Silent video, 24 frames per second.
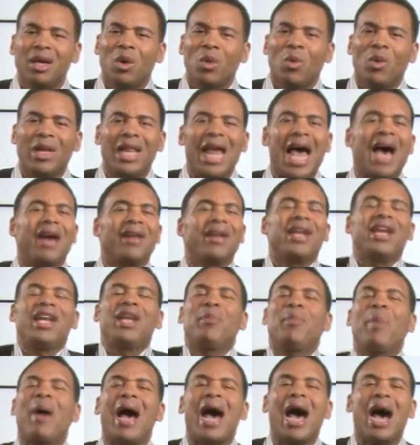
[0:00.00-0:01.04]
without any
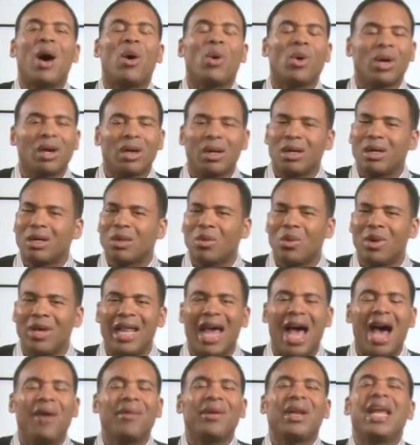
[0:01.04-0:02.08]
power,
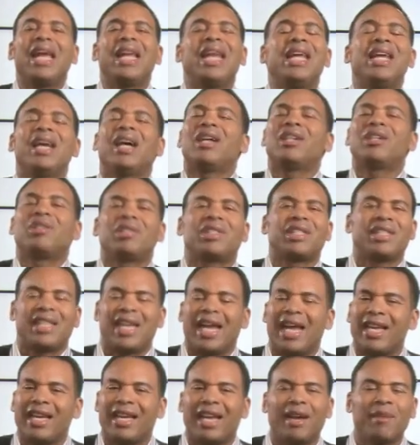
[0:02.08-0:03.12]
without any
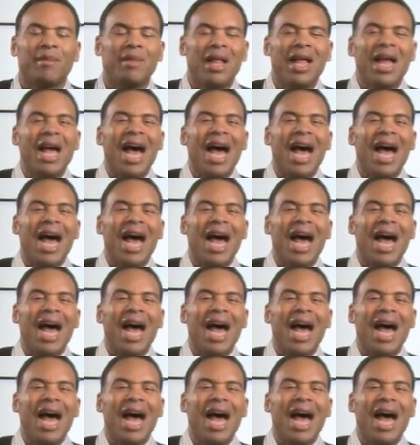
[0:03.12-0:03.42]
understanding.